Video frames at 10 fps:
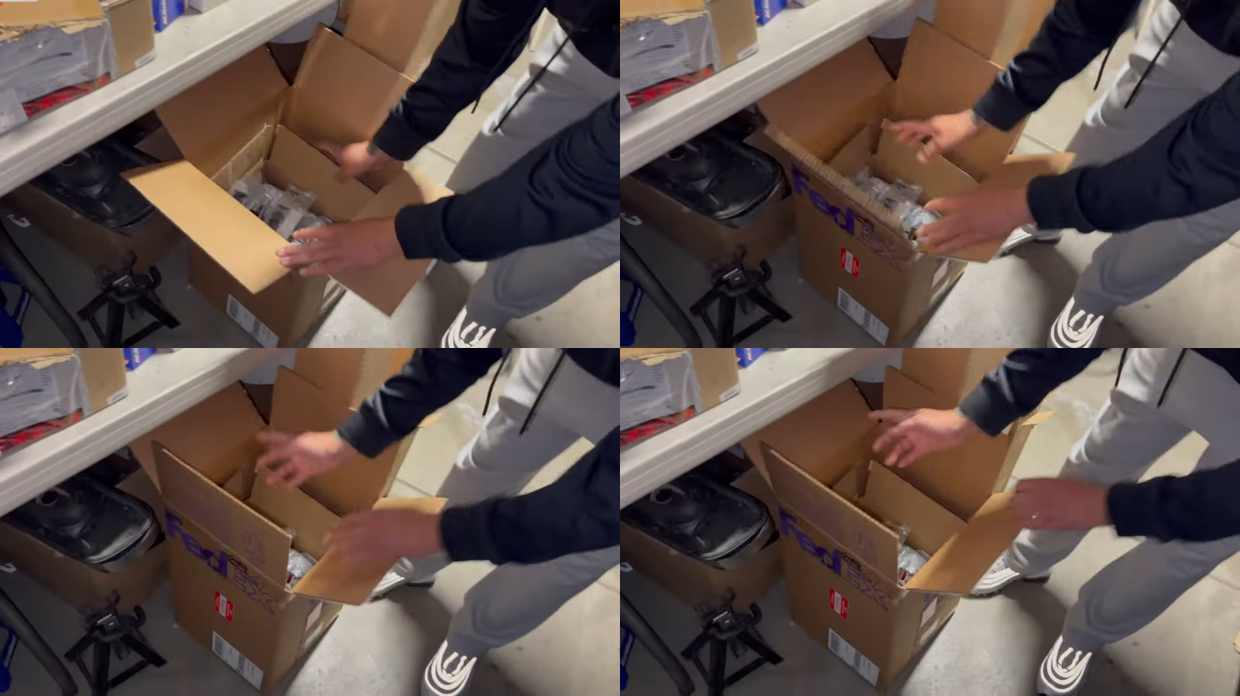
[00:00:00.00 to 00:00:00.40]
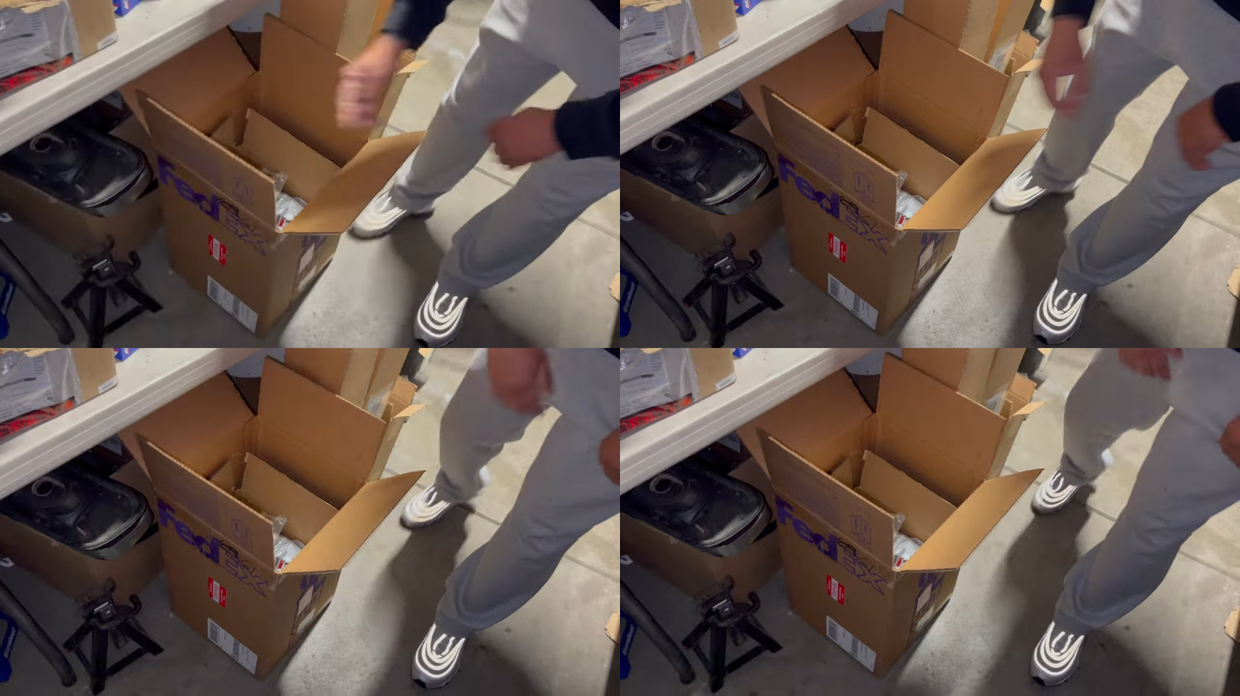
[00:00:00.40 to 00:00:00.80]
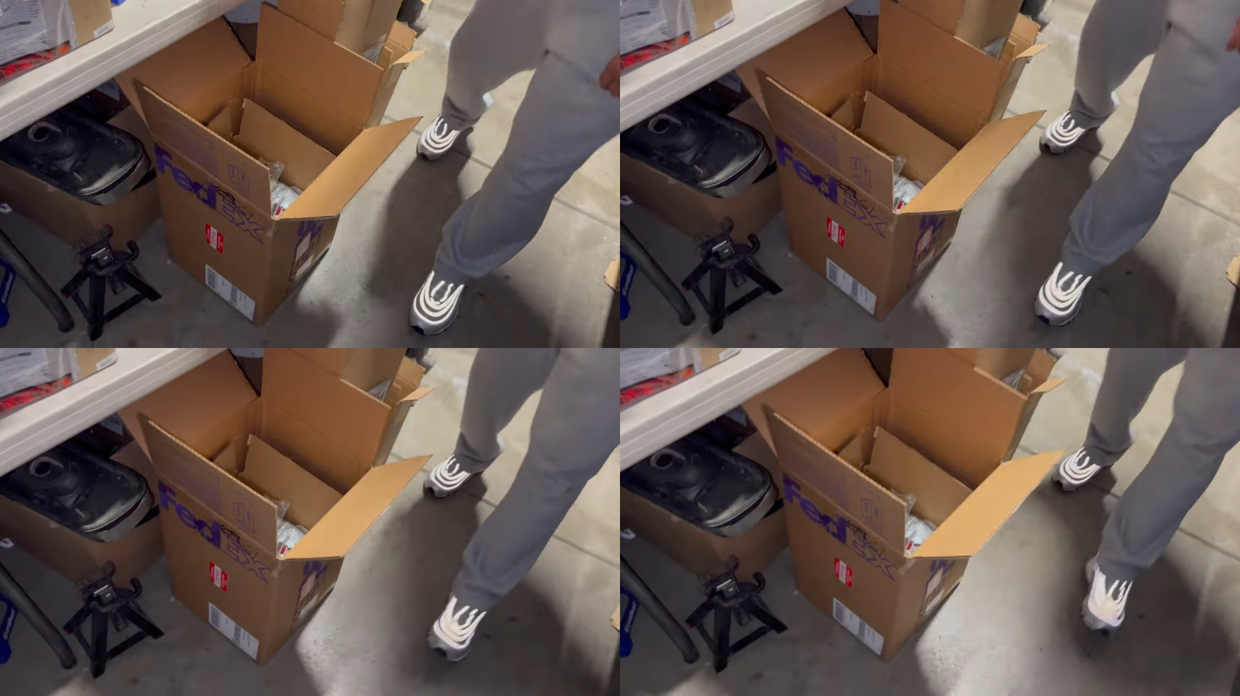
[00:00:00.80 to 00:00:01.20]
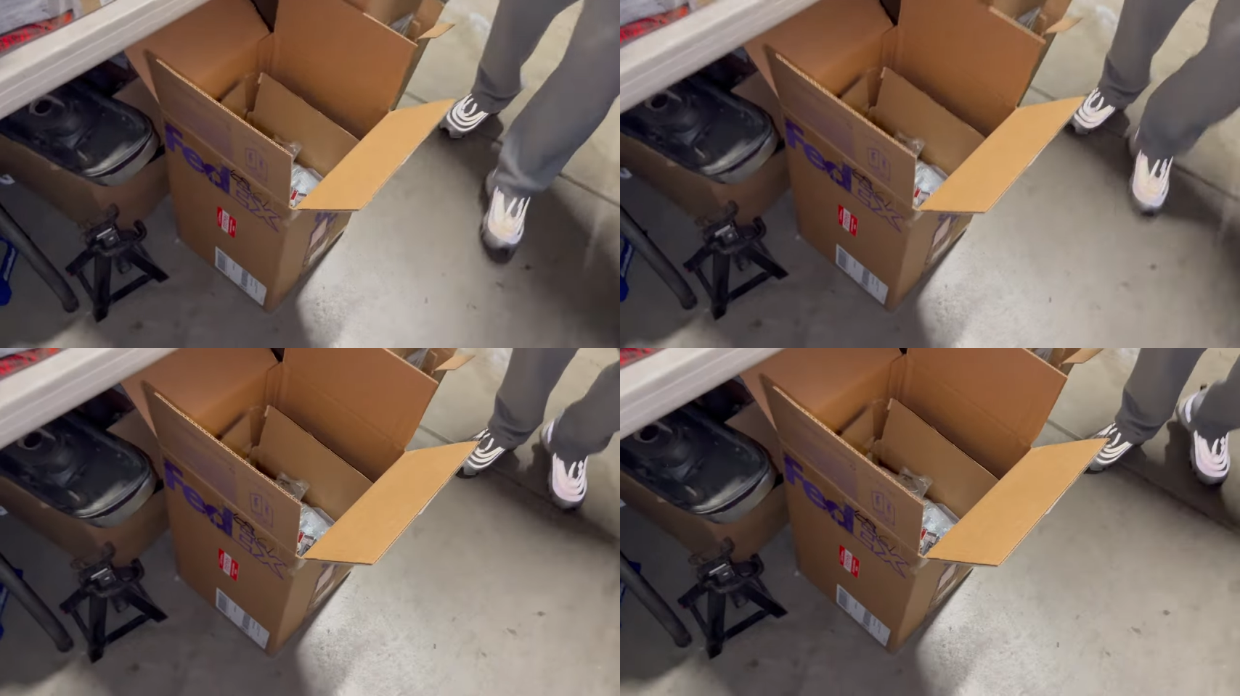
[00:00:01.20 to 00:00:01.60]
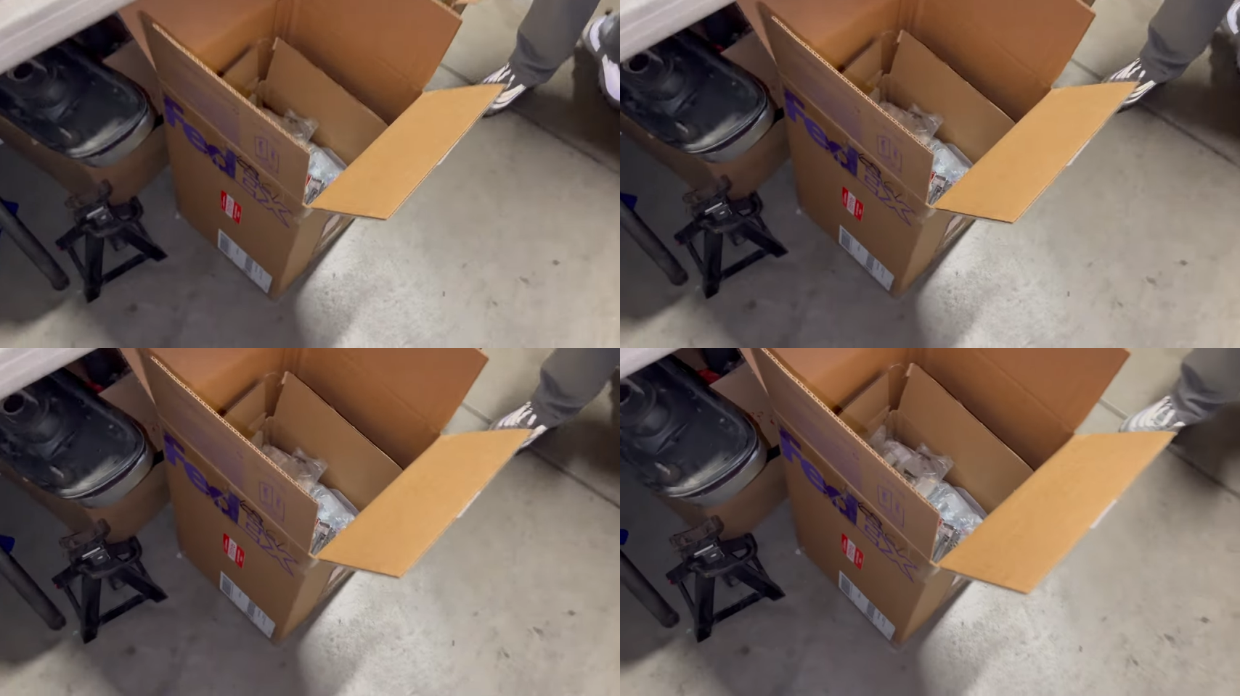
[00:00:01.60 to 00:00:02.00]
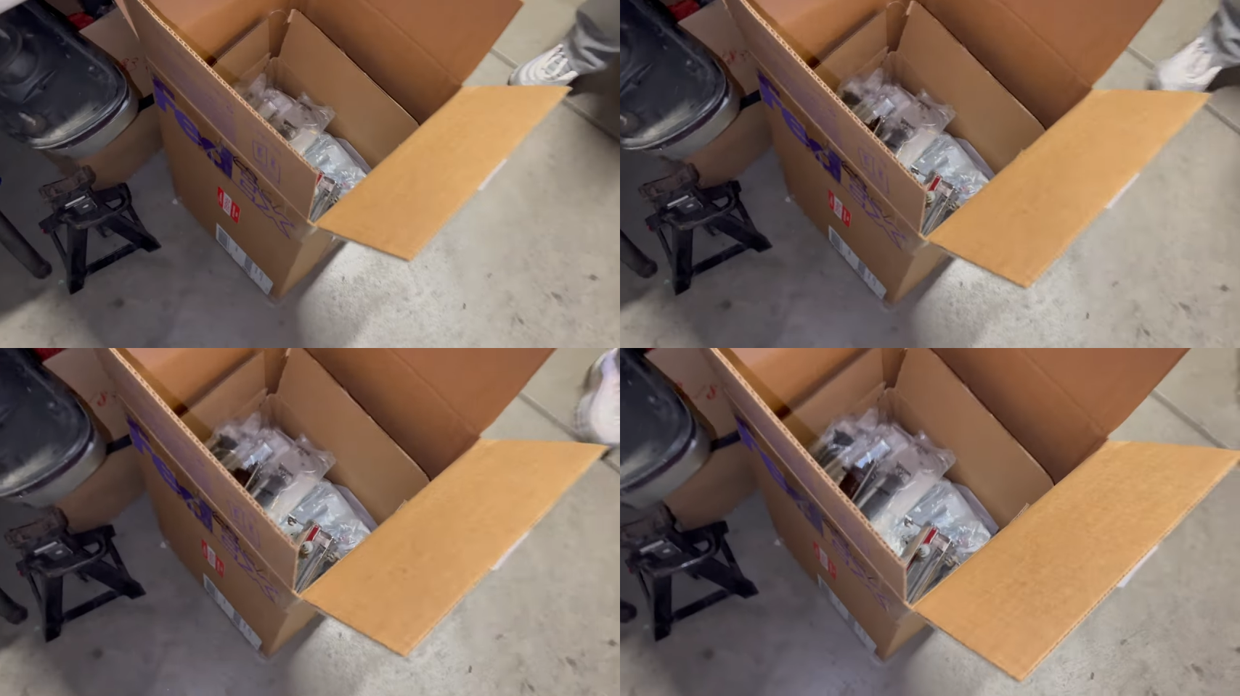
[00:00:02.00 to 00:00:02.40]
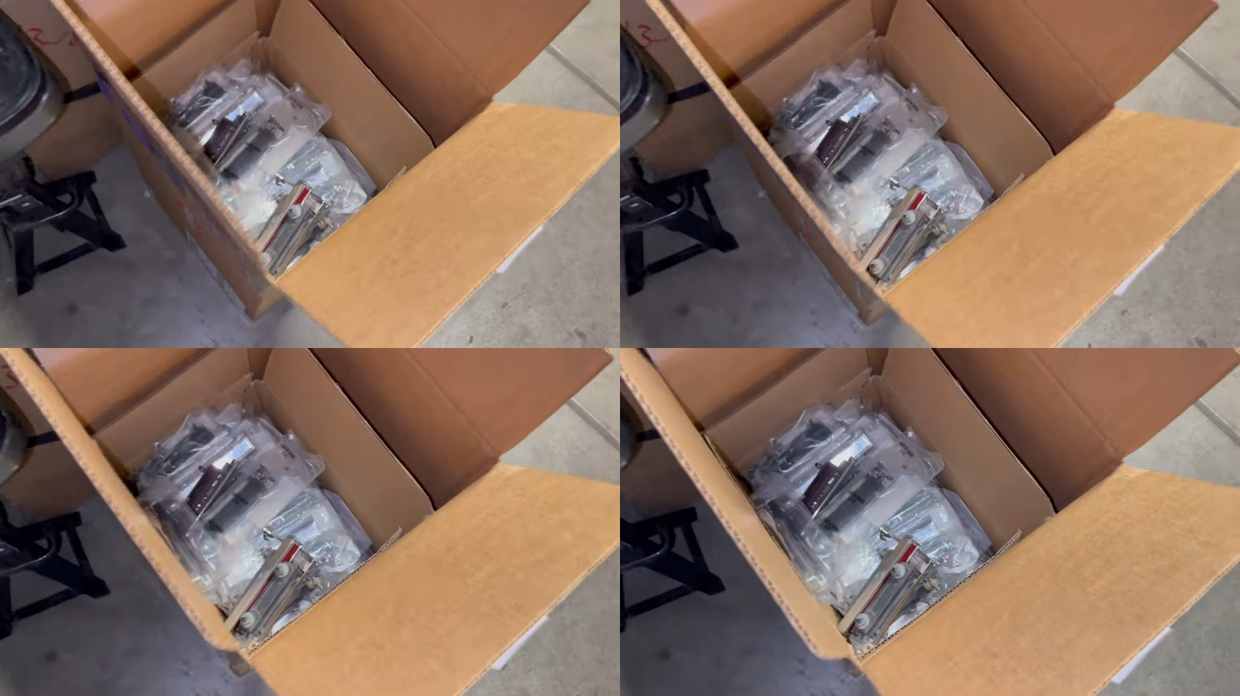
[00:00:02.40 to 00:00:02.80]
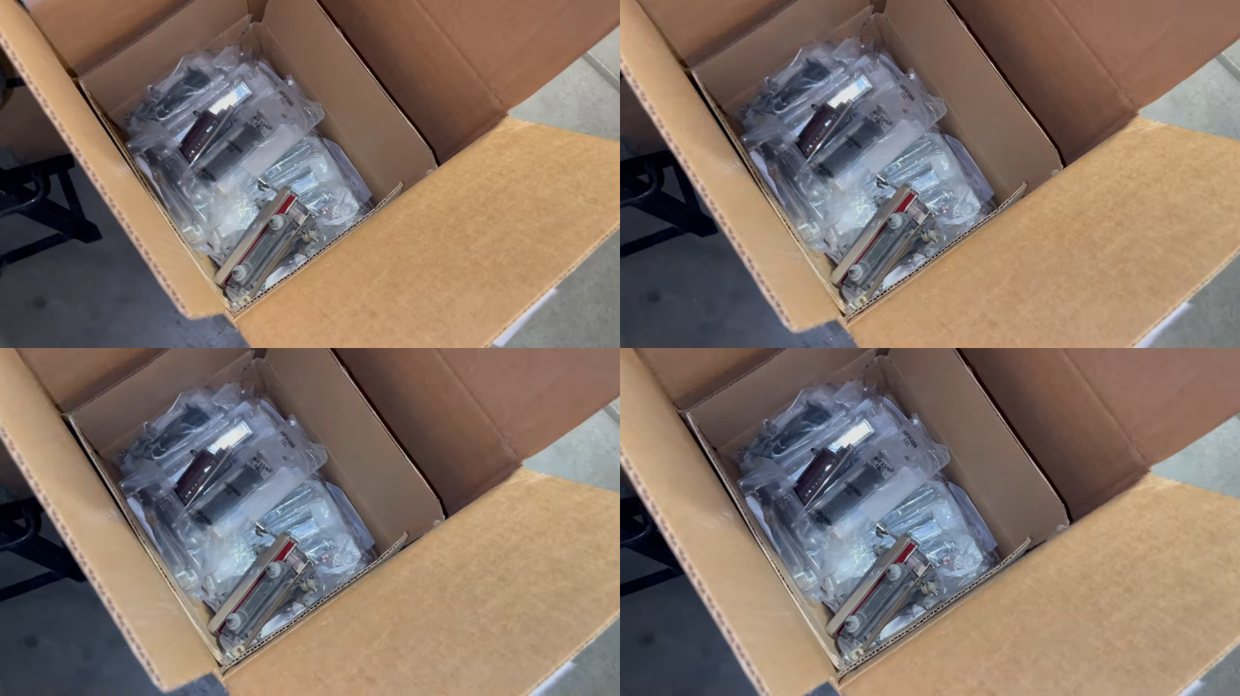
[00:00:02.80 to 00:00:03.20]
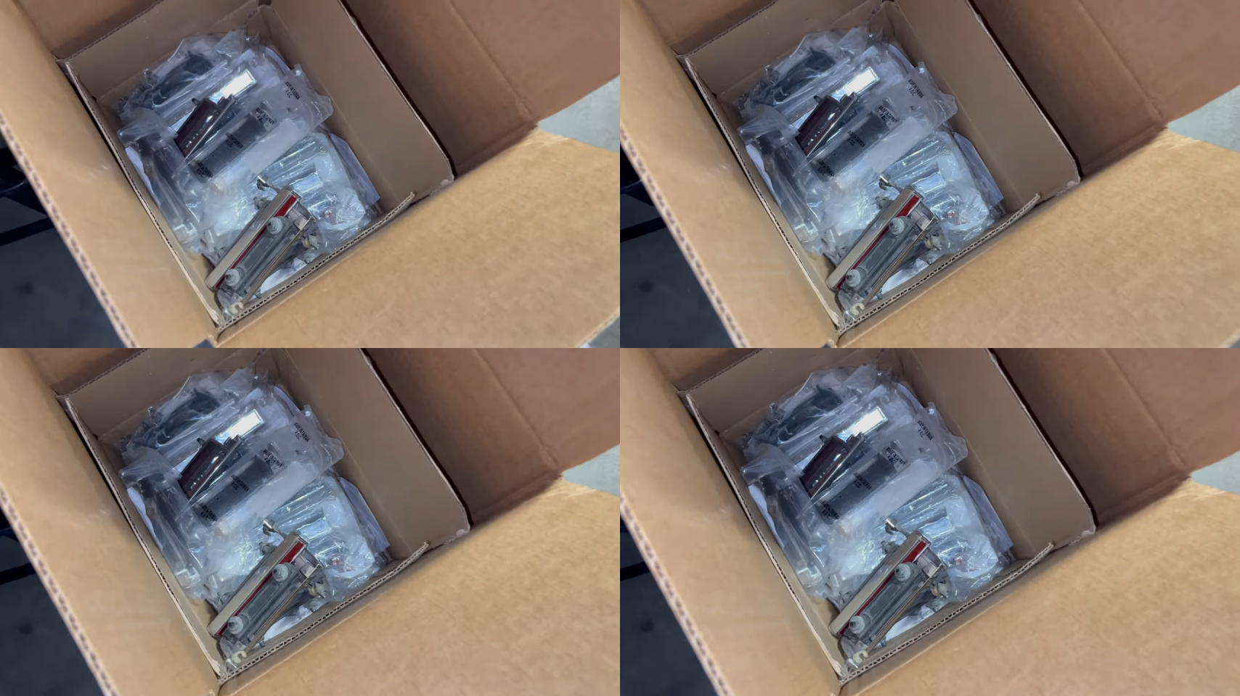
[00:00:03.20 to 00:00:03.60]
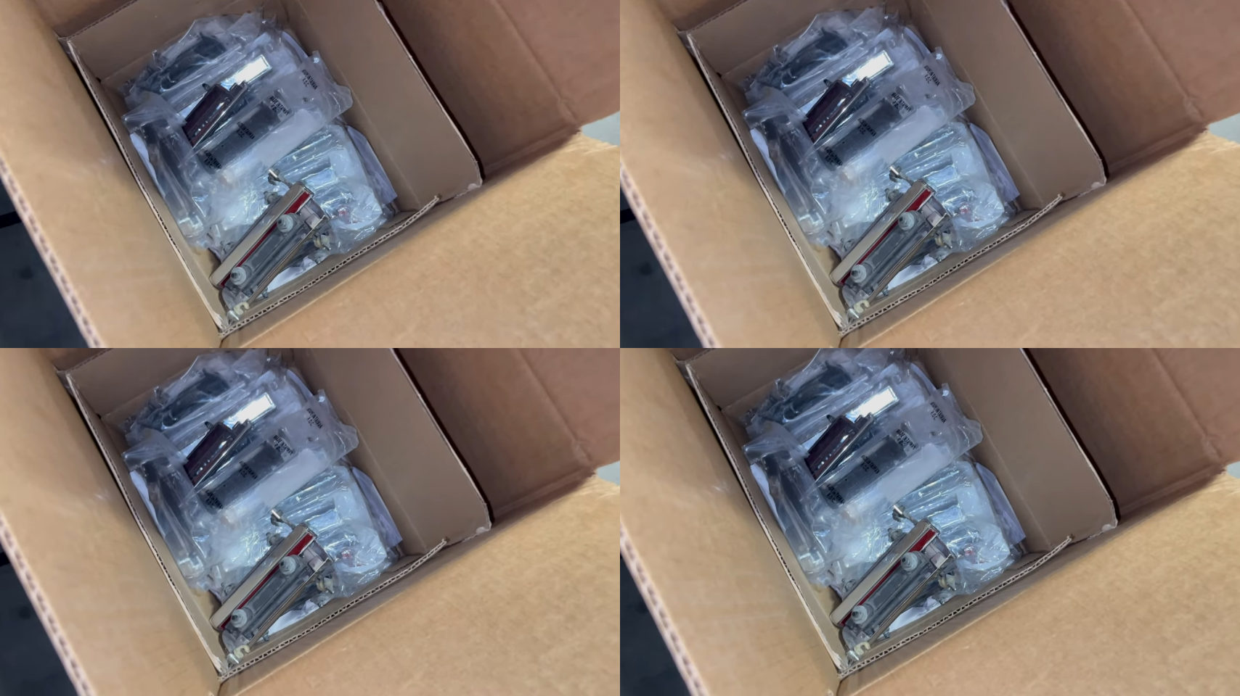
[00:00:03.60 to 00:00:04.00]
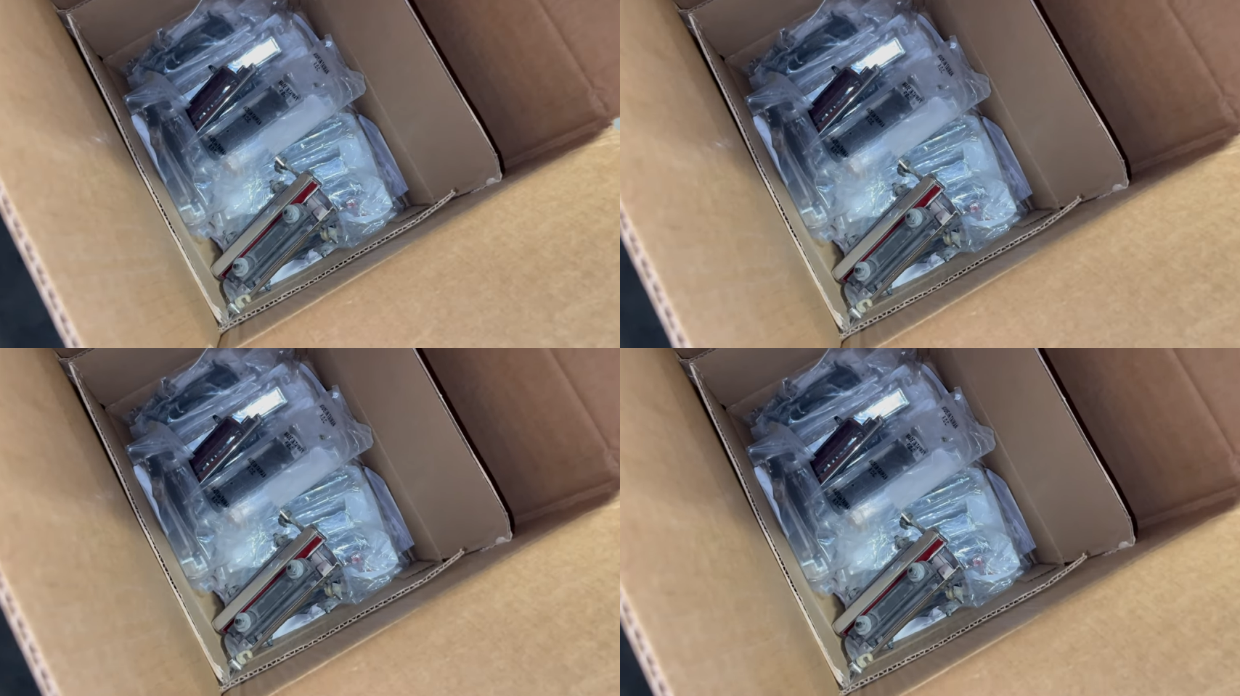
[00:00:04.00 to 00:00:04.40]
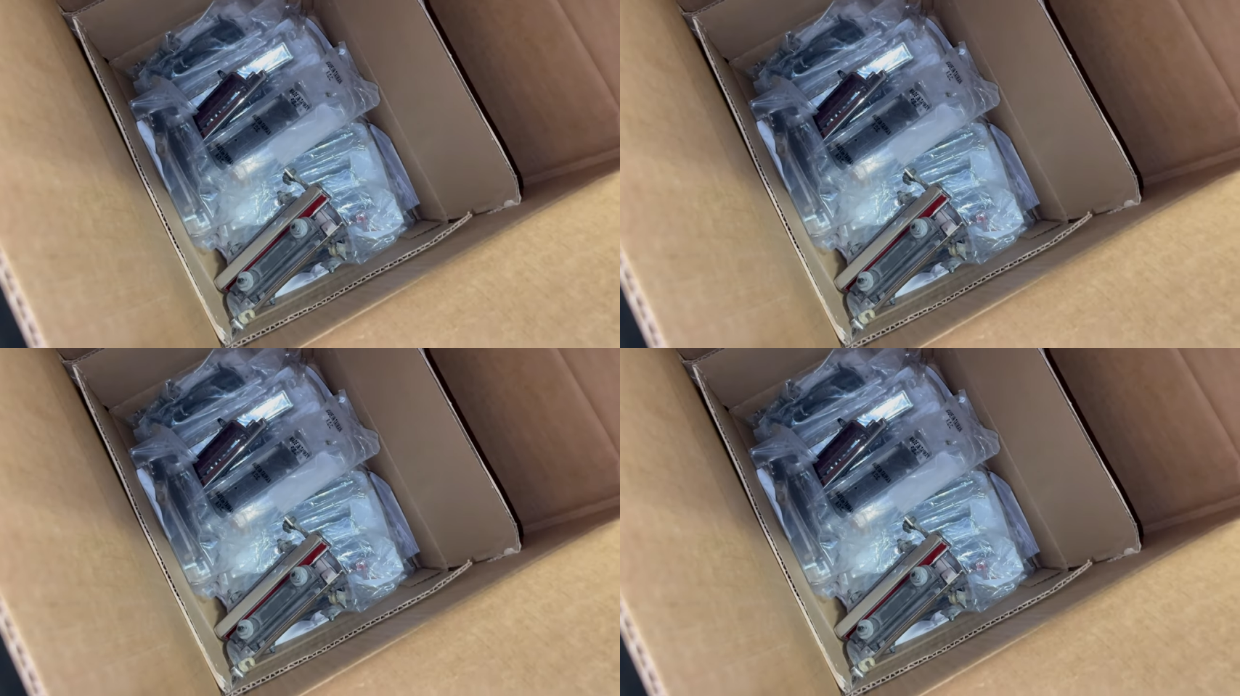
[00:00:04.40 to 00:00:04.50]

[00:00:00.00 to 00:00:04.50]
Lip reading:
Nobody's mouth can be seen.